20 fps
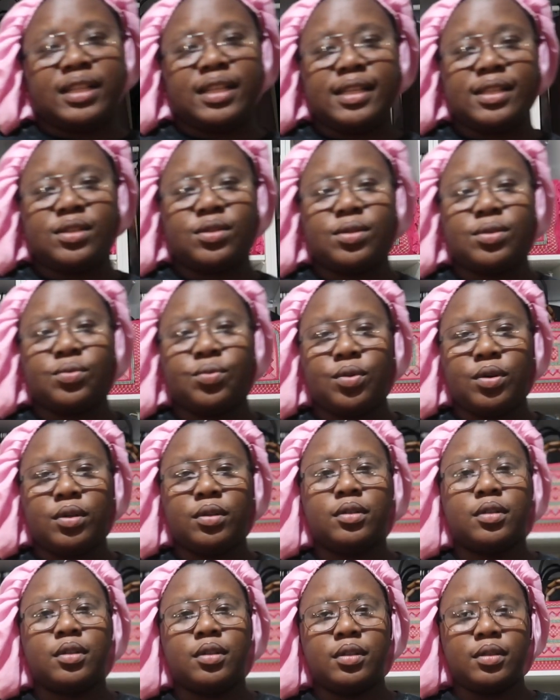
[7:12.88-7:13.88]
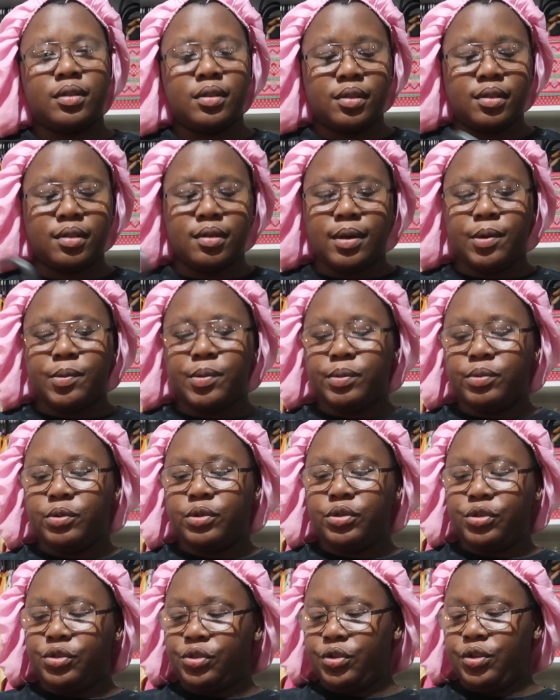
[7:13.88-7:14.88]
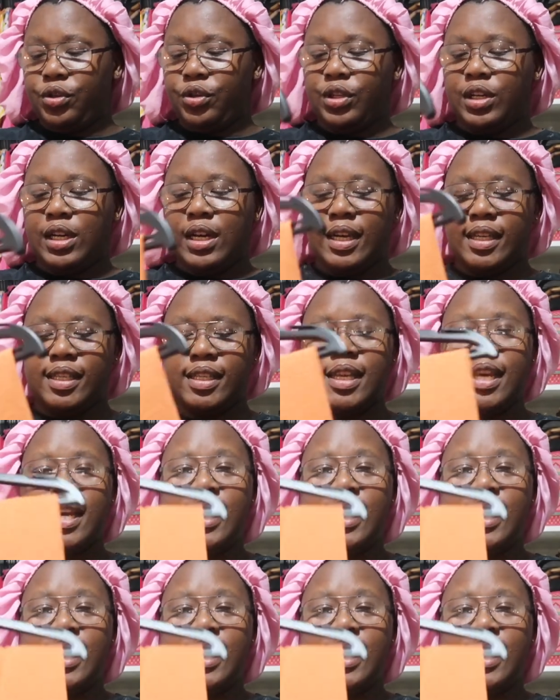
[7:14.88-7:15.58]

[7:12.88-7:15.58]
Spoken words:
this one on, so I'll be able to show you guys.